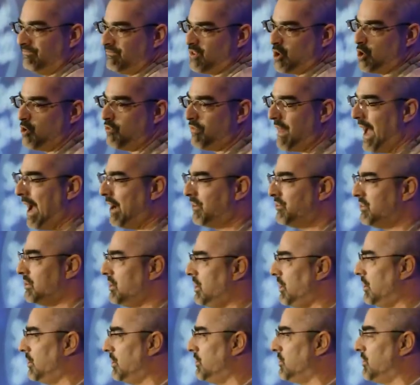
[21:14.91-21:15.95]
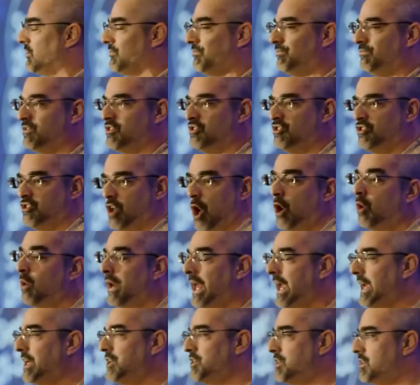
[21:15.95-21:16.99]
2,000 years of stone
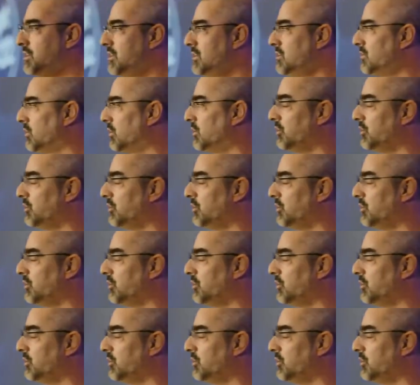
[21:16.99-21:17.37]
ages